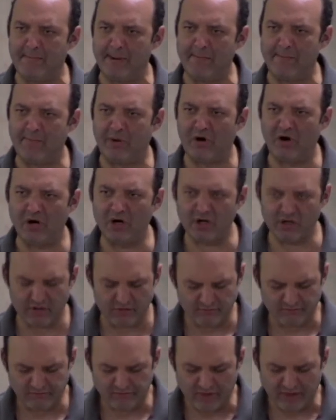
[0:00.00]
But part
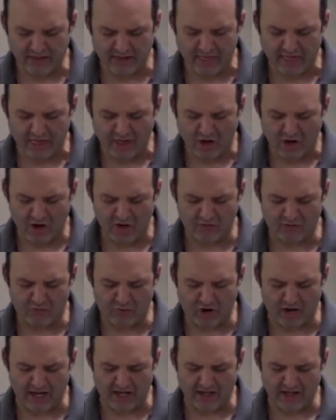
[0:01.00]
of
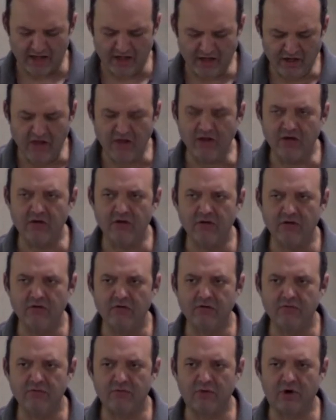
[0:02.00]
why
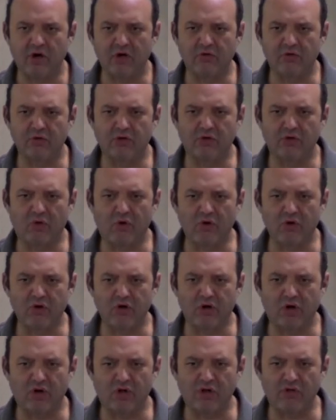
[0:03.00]
Mark
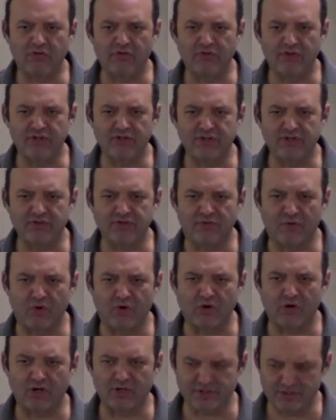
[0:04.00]
recorded all of this
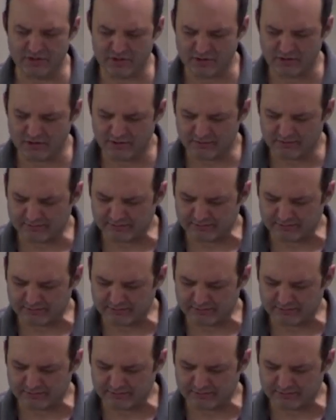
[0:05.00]
for us